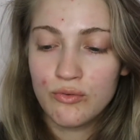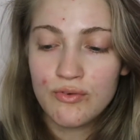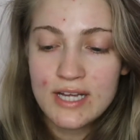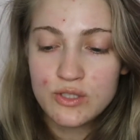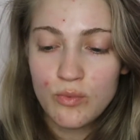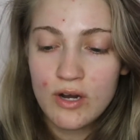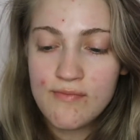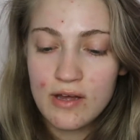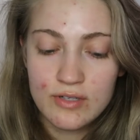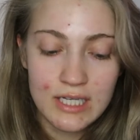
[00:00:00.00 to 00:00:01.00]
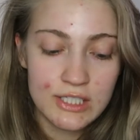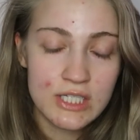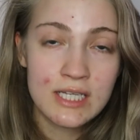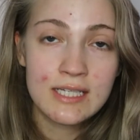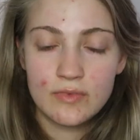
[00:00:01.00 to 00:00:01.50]
Fresh Wear
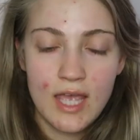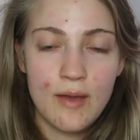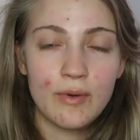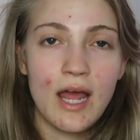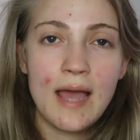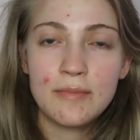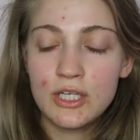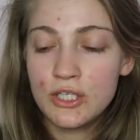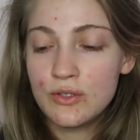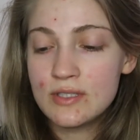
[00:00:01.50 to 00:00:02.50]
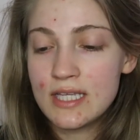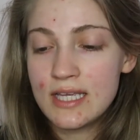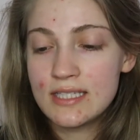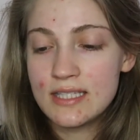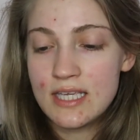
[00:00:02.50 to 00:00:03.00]
Foundation, and what I'm going to use
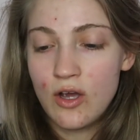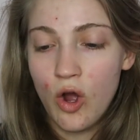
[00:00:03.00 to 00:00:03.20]
is the